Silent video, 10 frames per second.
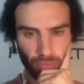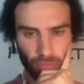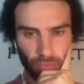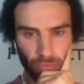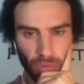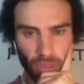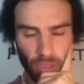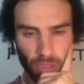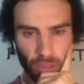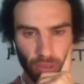It's just not
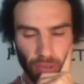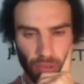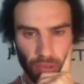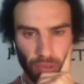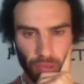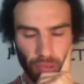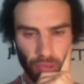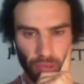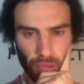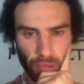going to happen. And that's why
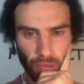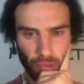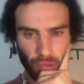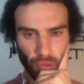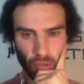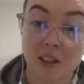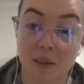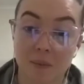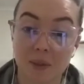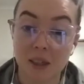people love the system.
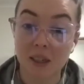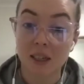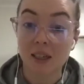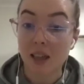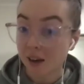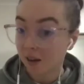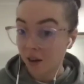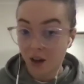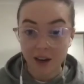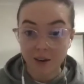That
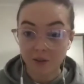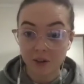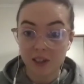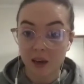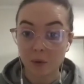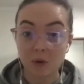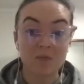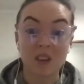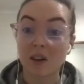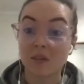client, for example,
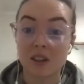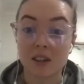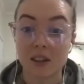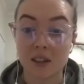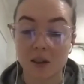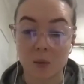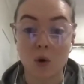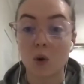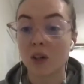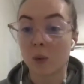loved the system,
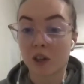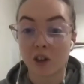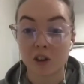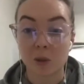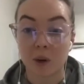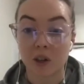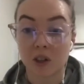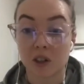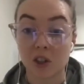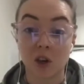always went to her
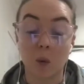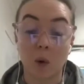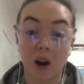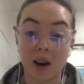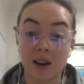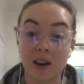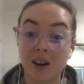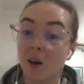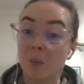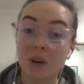specialist. You know why?
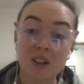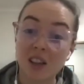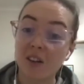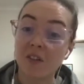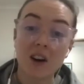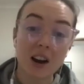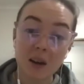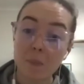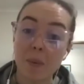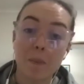Because they
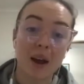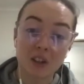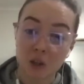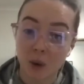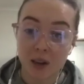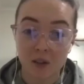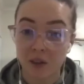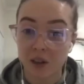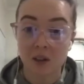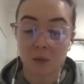fucking perpetuate the
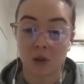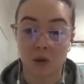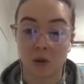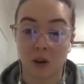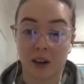victim story,